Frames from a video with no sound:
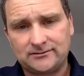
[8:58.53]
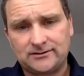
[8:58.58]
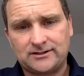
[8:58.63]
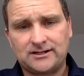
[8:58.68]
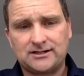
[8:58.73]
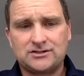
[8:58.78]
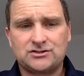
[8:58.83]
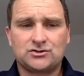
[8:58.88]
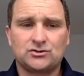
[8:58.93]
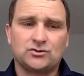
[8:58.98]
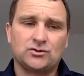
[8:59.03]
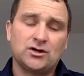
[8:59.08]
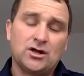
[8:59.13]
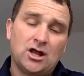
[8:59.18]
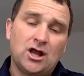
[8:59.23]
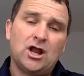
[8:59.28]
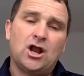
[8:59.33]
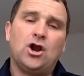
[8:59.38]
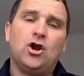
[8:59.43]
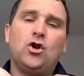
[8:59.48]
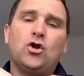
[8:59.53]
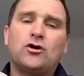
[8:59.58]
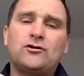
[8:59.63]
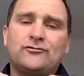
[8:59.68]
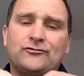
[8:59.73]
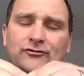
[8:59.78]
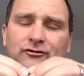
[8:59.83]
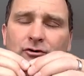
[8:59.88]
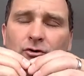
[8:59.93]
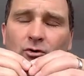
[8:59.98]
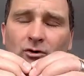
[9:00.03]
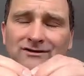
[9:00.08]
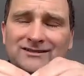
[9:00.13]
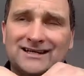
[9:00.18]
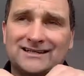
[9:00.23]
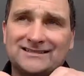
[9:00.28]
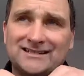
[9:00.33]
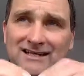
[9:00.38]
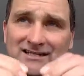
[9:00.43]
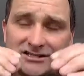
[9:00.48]
Okay, so look for
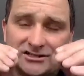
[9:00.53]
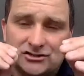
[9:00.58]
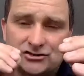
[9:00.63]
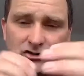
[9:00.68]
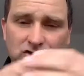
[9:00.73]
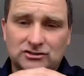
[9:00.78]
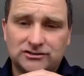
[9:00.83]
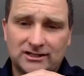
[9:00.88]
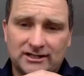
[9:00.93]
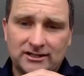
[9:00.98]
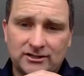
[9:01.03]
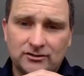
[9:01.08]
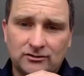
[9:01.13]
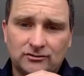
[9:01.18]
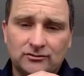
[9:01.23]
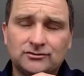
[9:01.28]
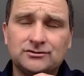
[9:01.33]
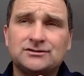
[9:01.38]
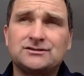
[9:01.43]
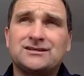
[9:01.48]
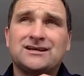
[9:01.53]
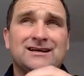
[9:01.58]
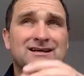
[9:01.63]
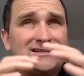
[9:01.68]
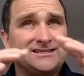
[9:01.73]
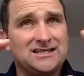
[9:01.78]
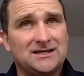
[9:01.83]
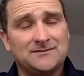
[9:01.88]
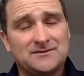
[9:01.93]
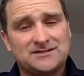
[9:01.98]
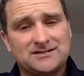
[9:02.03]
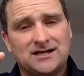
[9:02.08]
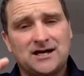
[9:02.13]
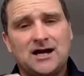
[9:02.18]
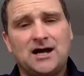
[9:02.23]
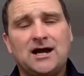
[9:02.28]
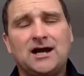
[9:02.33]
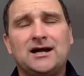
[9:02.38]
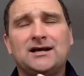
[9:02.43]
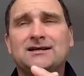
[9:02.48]
organisations just like yours, same
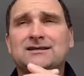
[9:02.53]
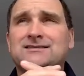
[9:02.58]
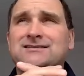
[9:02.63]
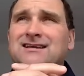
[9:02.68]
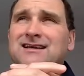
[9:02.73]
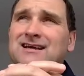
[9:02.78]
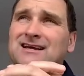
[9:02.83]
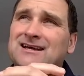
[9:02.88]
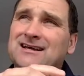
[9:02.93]
size,